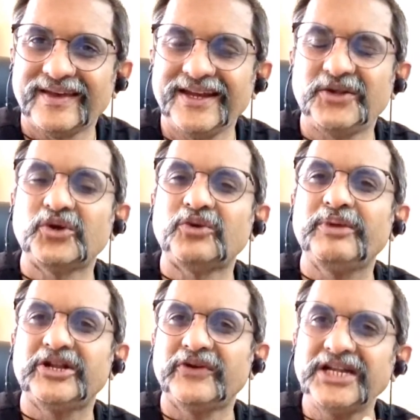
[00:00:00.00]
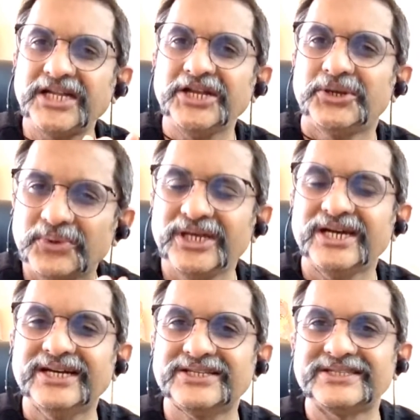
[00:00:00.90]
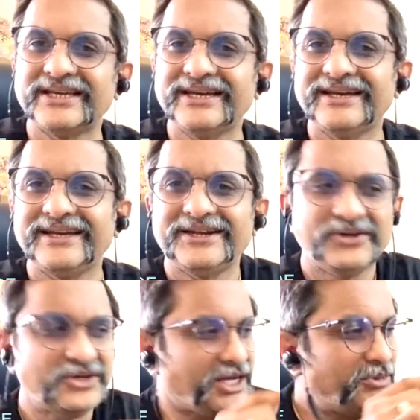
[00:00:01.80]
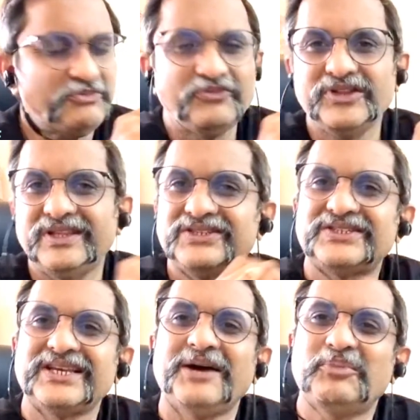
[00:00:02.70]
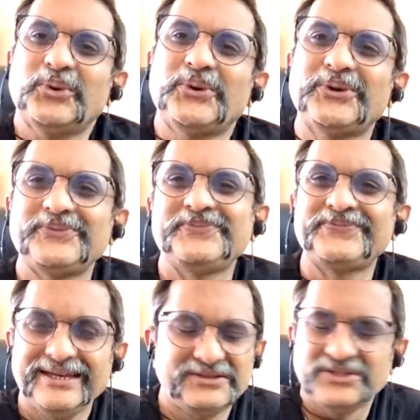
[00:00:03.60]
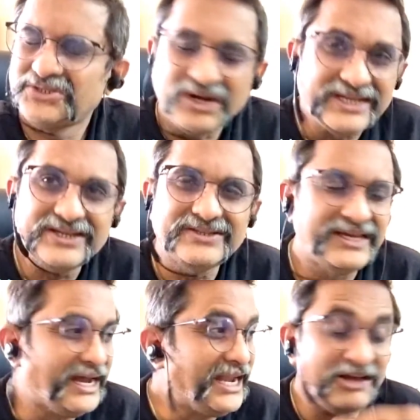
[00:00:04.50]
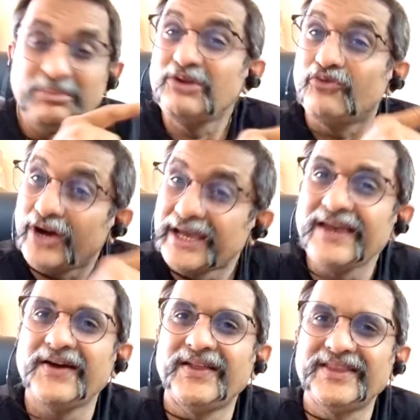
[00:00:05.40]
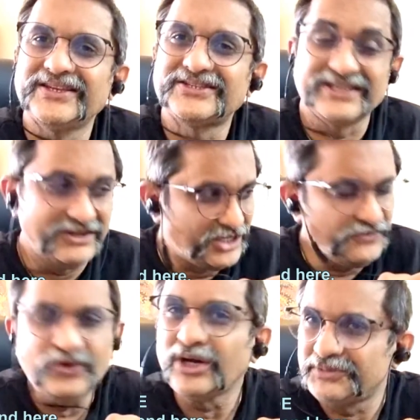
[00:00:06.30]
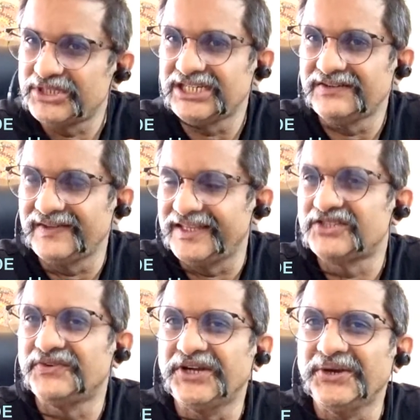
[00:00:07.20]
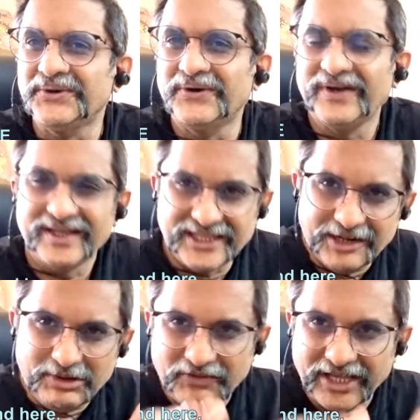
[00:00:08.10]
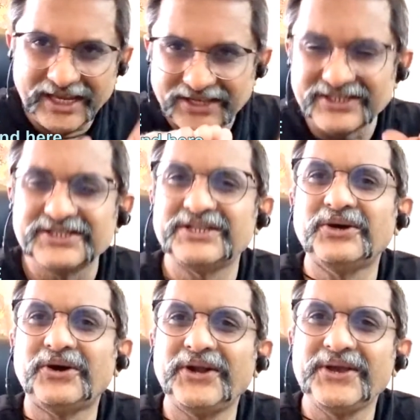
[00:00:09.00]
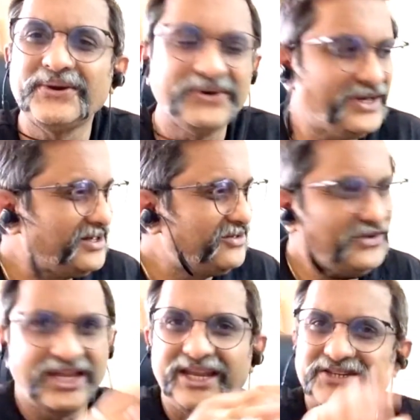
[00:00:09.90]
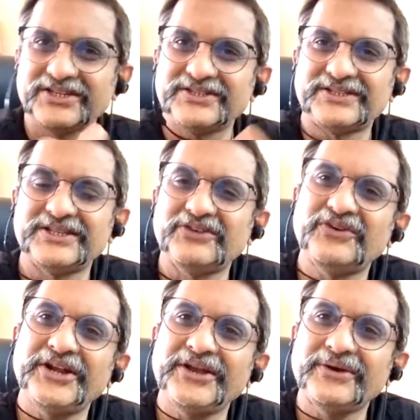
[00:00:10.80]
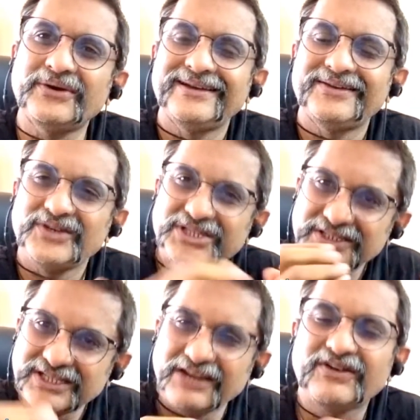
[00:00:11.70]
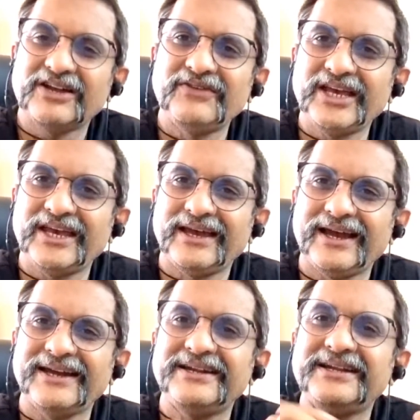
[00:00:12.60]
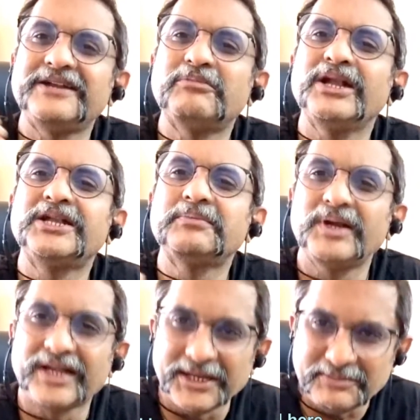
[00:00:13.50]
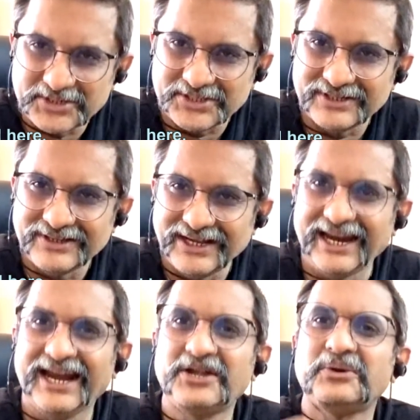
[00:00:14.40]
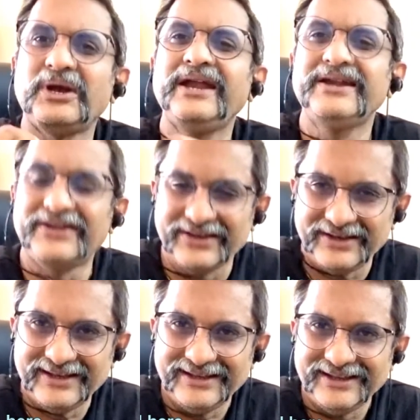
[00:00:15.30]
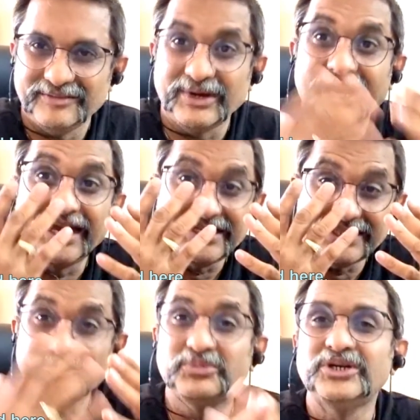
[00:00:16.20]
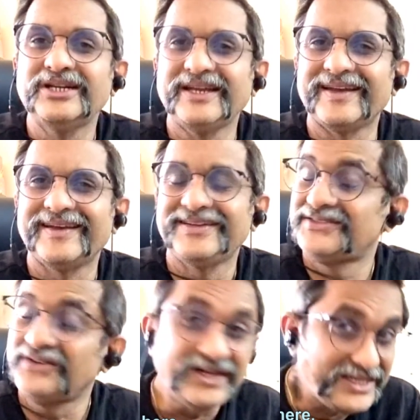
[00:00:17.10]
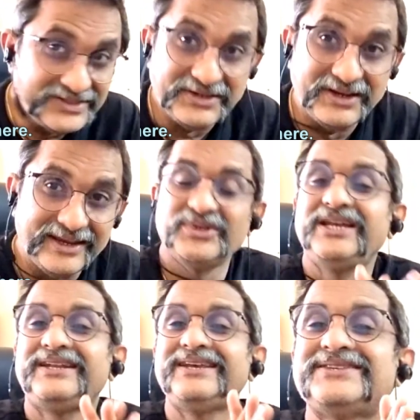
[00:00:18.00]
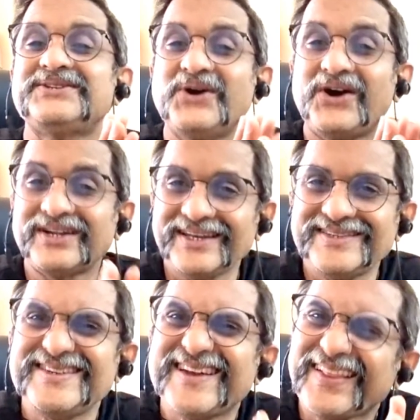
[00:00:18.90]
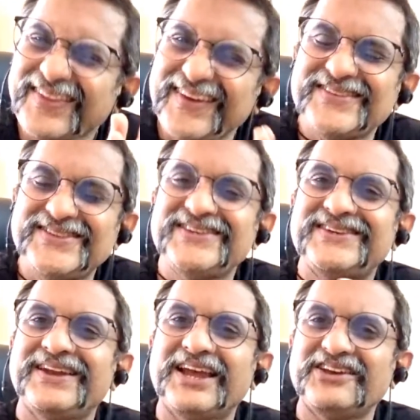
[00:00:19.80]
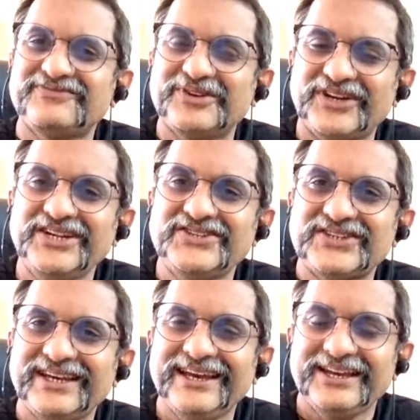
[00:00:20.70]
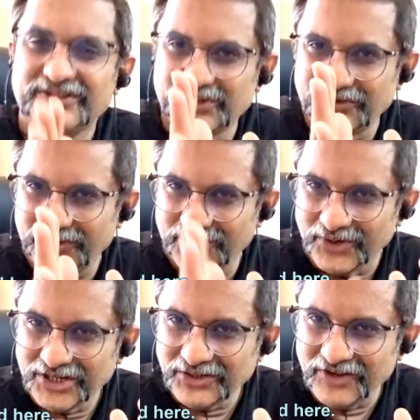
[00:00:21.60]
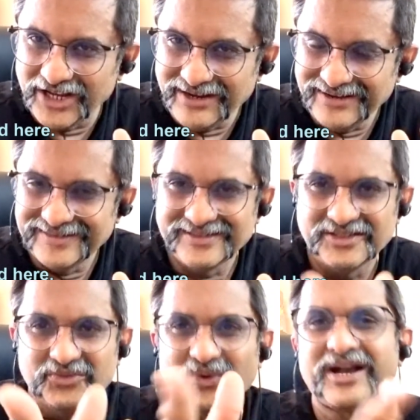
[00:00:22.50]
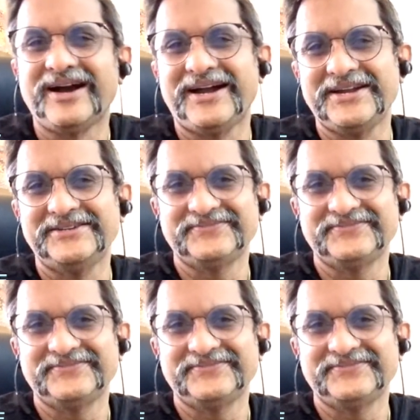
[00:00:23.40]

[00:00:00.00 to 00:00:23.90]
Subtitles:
It took me 22 years to come up with this upload. So it's not easy. And I have been working on this. If you observe in this video, there will be variations in the audio, variations in the video, which itself convey. I did it multiple times. I had to edit. My eyes are burning. It's not easy. It not easy. Nothing is easy in life, my friends. So if you want to win, work hard.